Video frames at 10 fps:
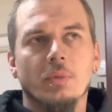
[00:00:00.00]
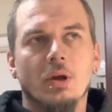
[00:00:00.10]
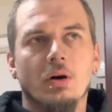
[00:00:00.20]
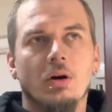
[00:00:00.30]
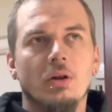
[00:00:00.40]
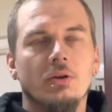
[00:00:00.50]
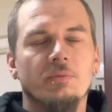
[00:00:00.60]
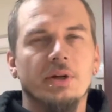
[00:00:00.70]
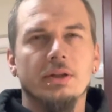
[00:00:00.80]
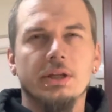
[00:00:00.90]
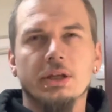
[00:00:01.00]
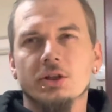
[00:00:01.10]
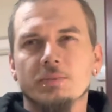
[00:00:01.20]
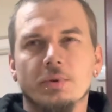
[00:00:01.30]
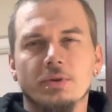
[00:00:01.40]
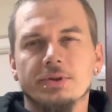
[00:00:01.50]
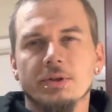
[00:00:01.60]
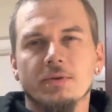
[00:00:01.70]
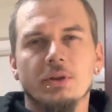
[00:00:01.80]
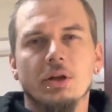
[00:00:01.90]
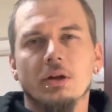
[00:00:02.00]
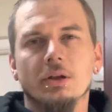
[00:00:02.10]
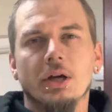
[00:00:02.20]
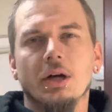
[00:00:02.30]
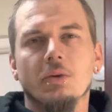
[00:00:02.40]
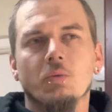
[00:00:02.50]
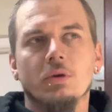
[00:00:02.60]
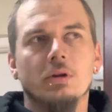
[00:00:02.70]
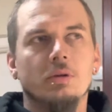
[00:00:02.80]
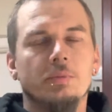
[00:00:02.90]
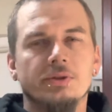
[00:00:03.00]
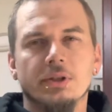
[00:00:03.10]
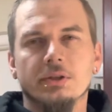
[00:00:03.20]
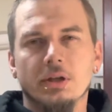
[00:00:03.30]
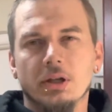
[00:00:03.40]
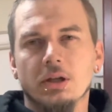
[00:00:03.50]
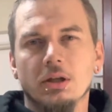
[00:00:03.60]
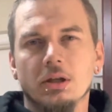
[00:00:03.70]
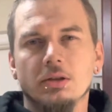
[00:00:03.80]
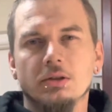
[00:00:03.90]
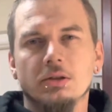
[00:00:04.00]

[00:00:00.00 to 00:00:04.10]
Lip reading: All of my linkage bolts and everything are not 100% tight yet.